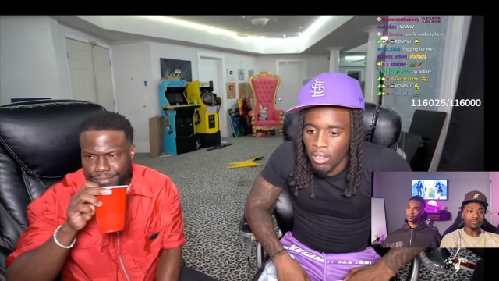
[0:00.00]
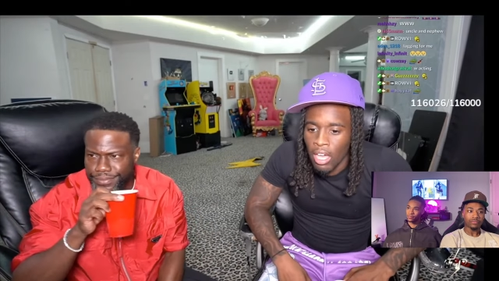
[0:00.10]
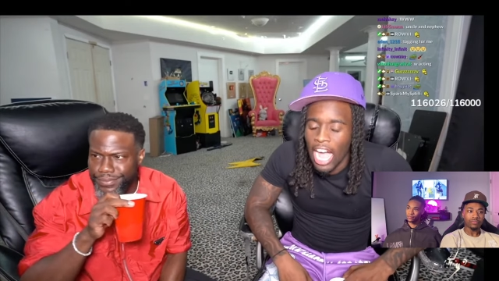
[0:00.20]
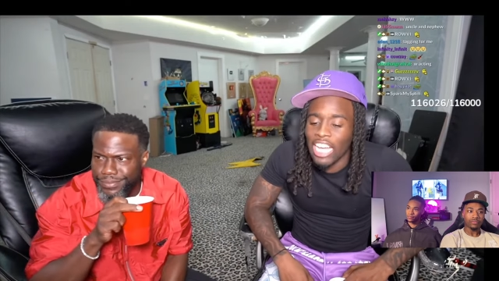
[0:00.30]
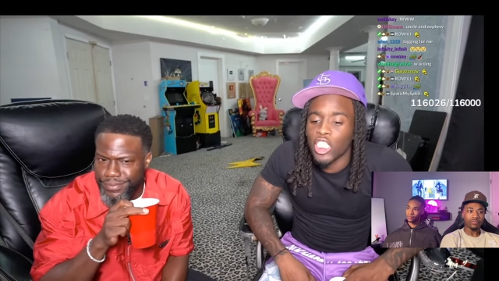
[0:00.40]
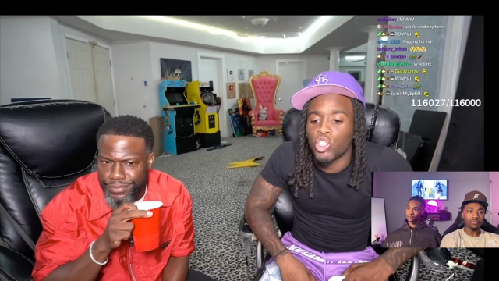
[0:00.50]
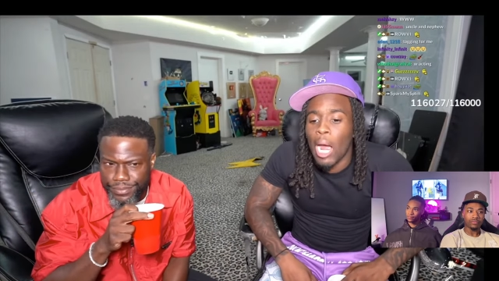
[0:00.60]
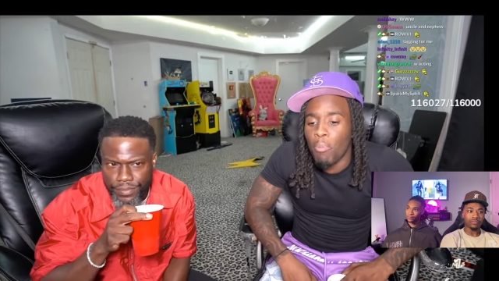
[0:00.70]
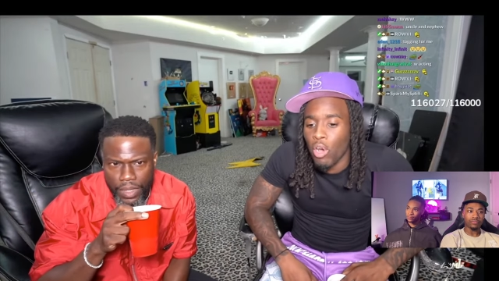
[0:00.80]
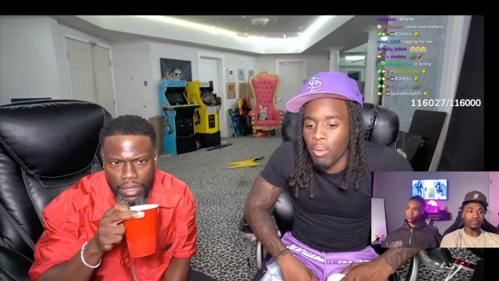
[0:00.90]
Speaker 1: I got the drop
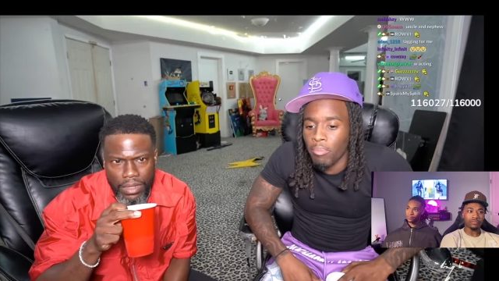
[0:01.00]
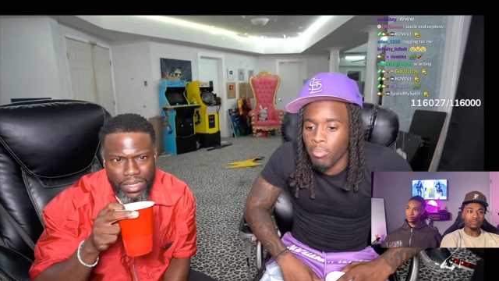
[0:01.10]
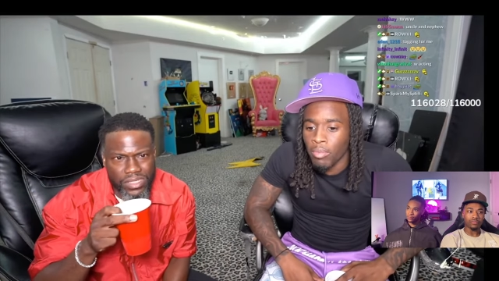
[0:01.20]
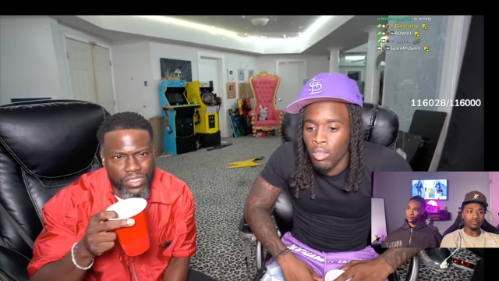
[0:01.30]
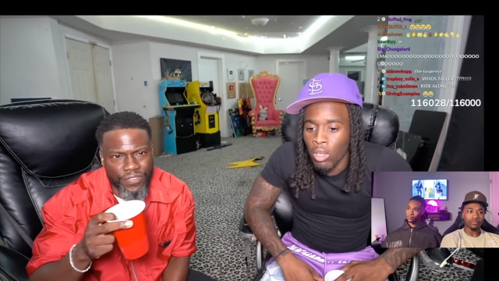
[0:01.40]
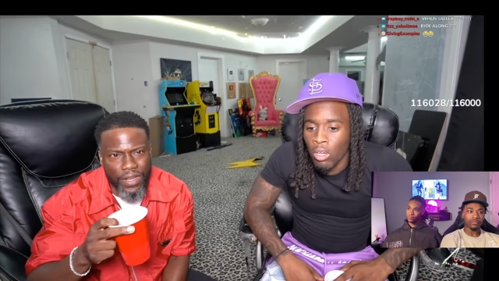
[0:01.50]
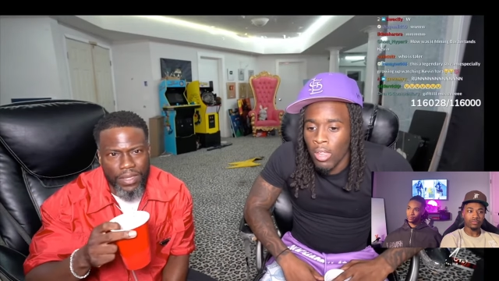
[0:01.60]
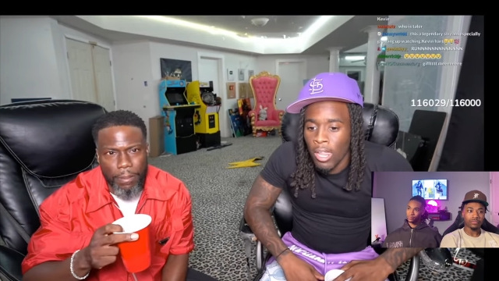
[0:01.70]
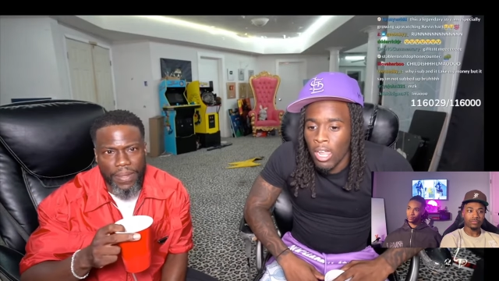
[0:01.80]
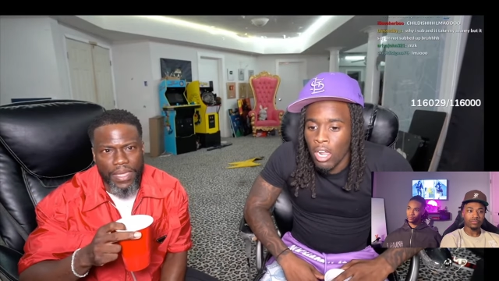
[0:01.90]
on him. This is
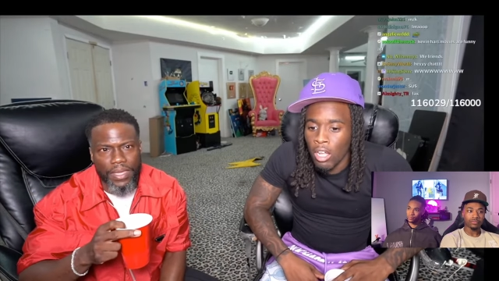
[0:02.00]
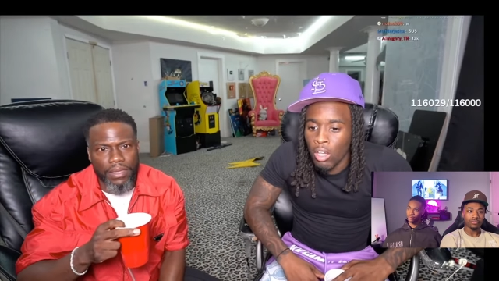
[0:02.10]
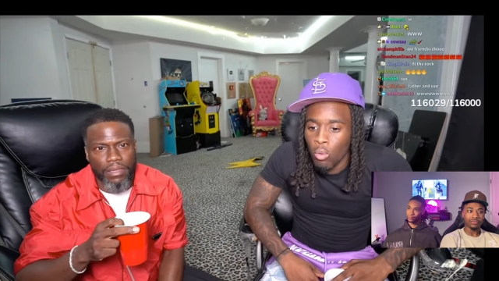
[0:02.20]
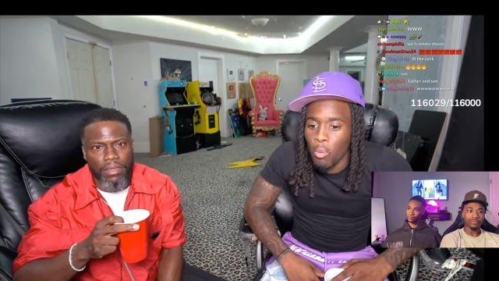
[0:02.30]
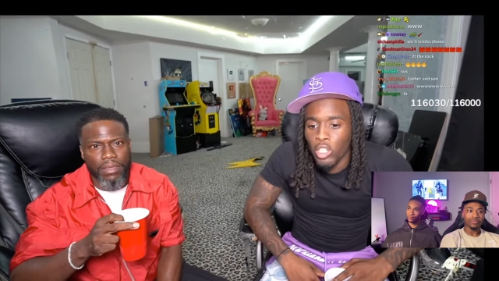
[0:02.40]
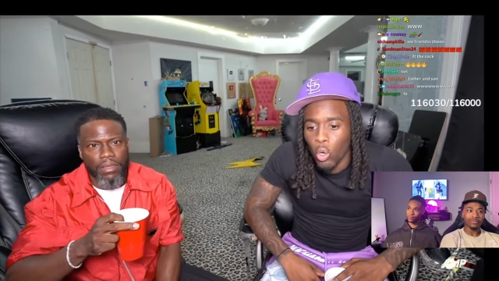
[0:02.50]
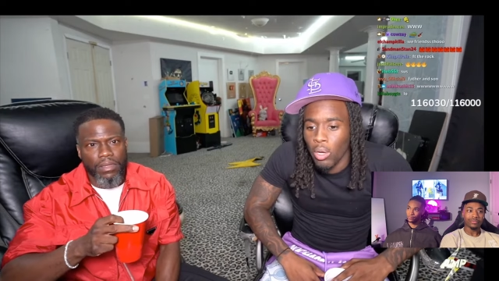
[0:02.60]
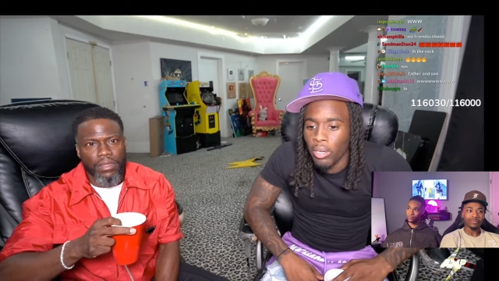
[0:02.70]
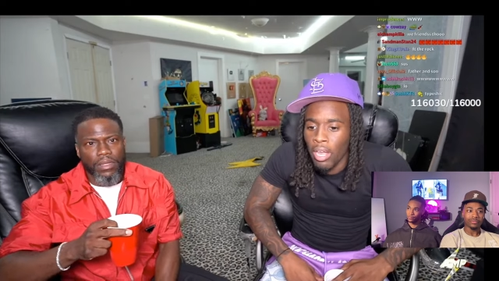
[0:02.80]
big. What we doing?